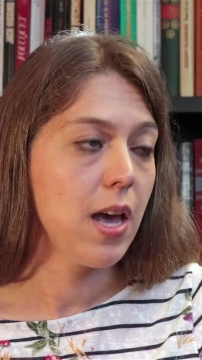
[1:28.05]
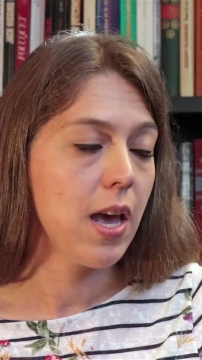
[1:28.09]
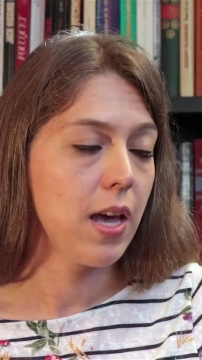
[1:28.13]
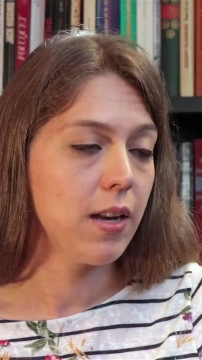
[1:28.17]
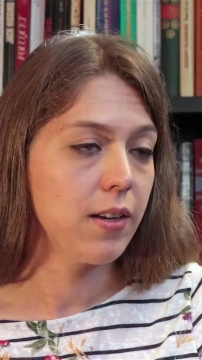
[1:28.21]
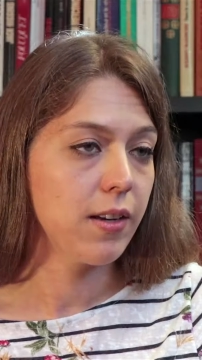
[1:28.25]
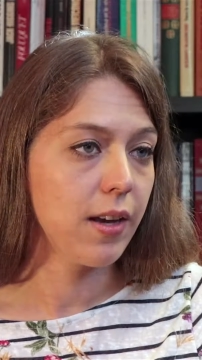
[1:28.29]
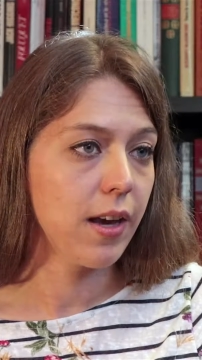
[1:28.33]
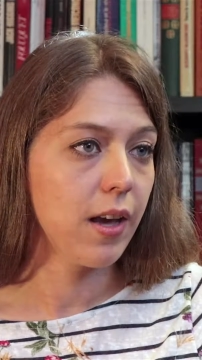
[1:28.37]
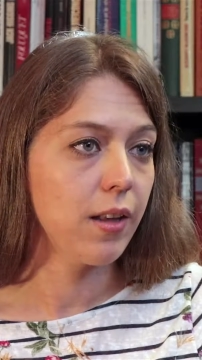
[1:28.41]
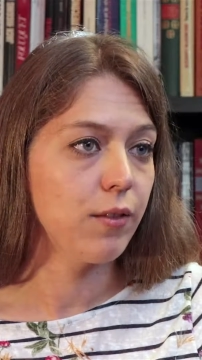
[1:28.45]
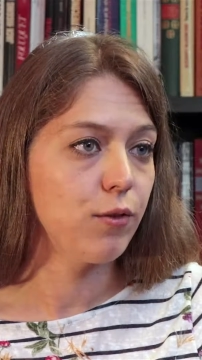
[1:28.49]

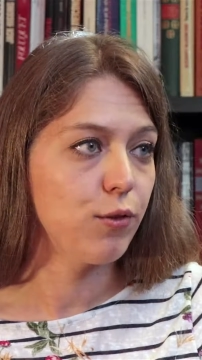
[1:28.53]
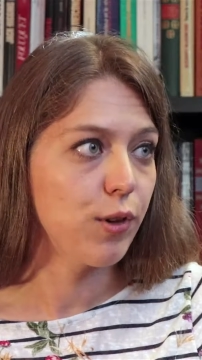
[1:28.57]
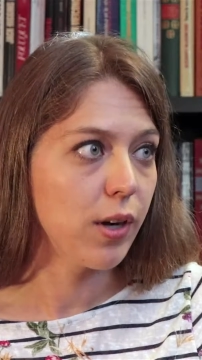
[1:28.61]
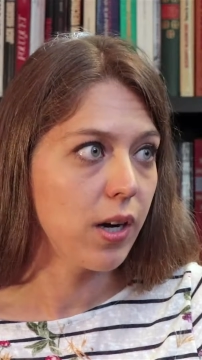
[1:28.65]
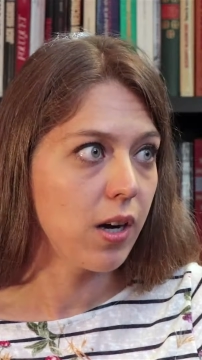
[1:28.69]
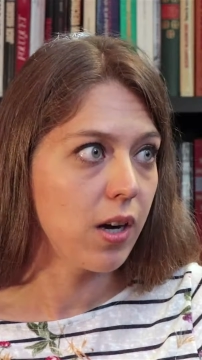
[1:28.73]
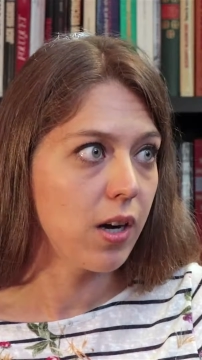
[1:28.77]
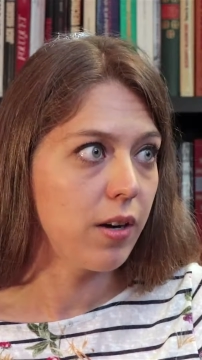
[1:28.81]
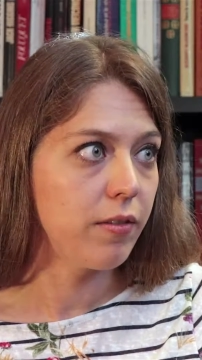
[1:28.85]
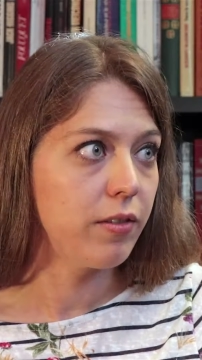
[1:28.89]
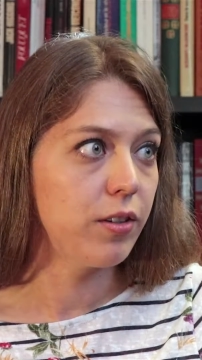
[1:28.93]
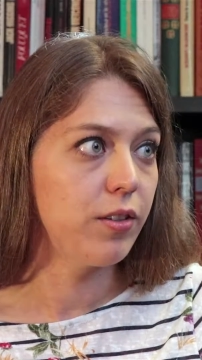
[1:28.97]
and can
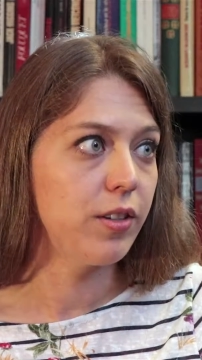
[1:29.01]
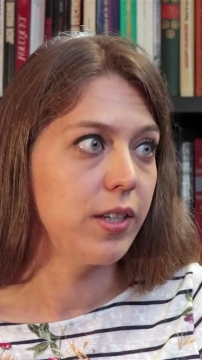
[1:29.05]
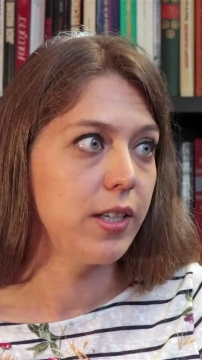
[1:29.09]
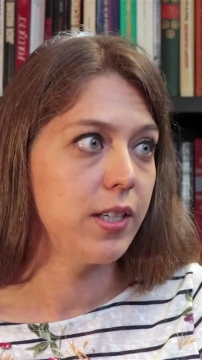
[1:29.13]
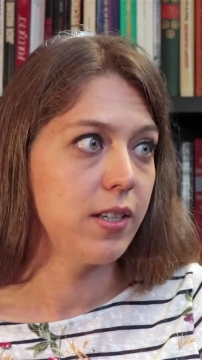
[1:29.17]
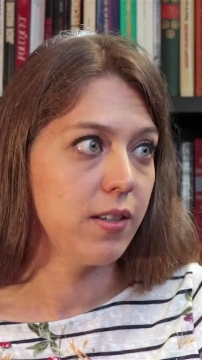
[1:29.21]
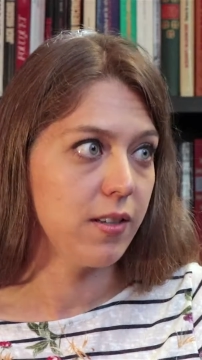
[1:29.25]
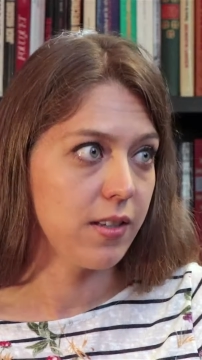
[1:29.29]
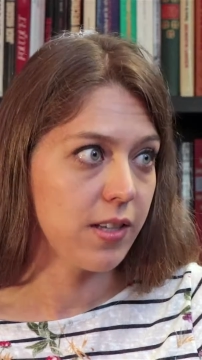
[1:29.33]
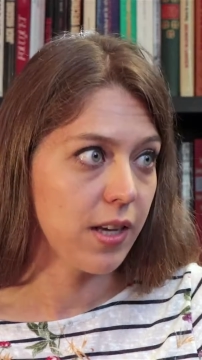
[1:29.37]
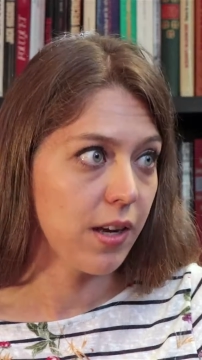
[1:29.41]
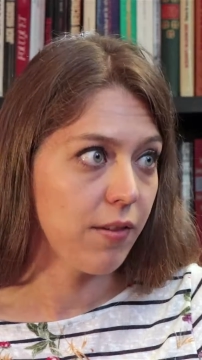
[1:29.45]
recover
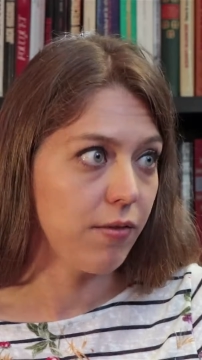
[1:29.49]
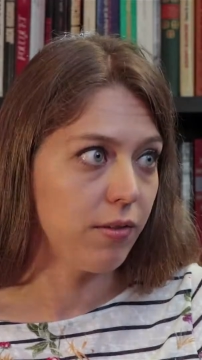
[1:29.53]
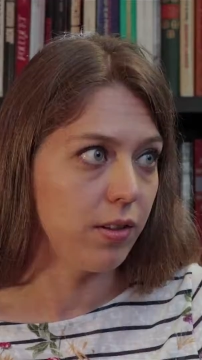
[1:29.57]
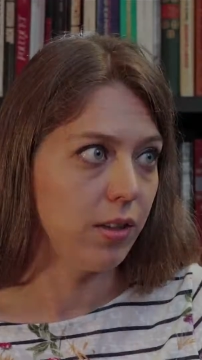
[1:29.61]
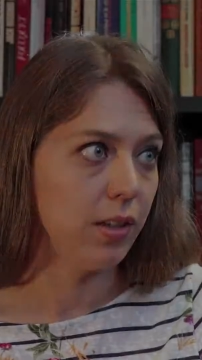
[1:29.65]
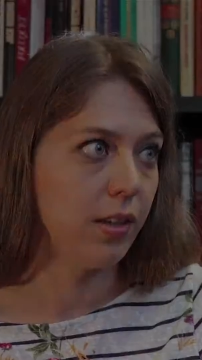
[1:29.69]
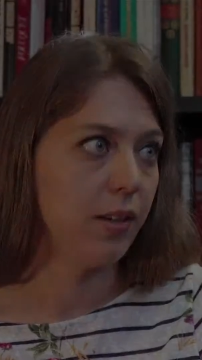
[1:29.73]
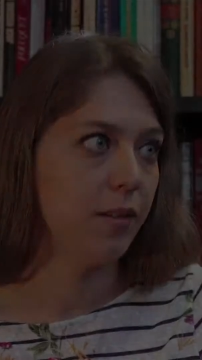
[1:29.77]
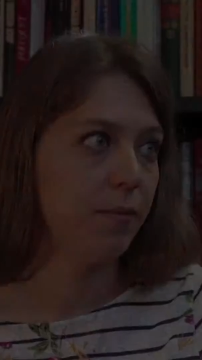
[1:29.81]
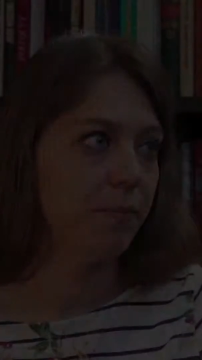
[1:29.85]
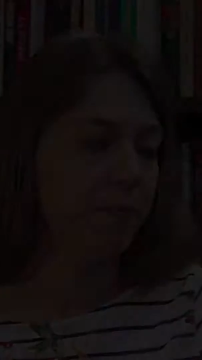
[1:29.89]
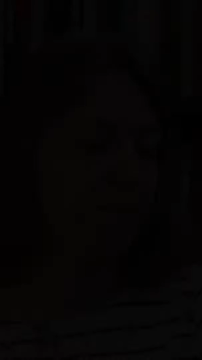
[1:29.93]
it
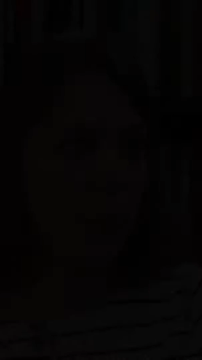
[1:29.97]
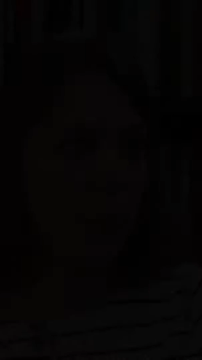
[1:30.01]
safely.